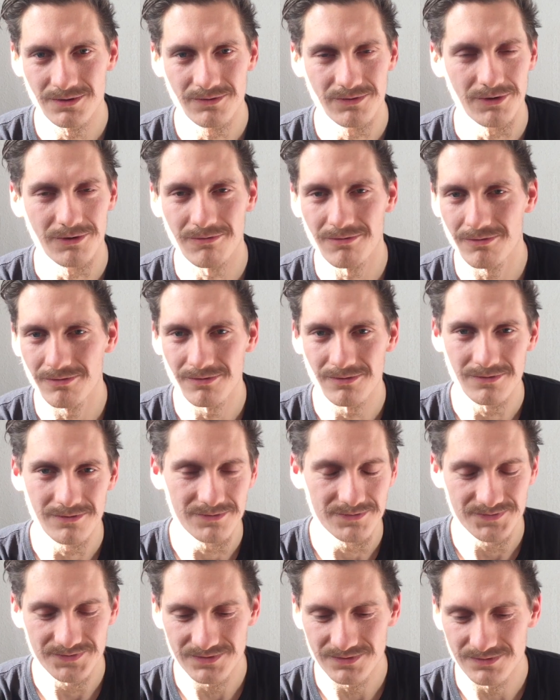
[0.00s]
For
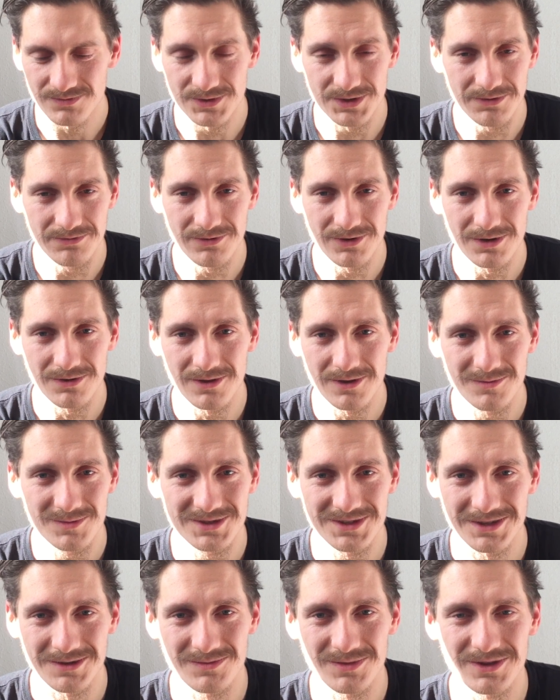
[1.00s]
different
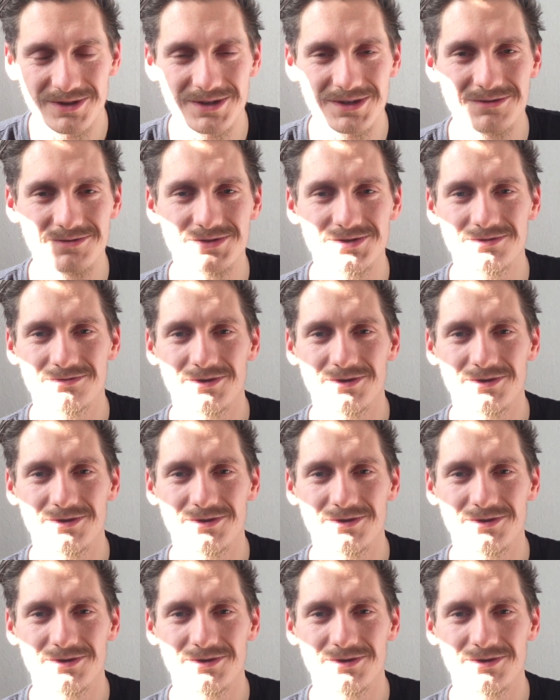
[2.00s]
limiting beliefs,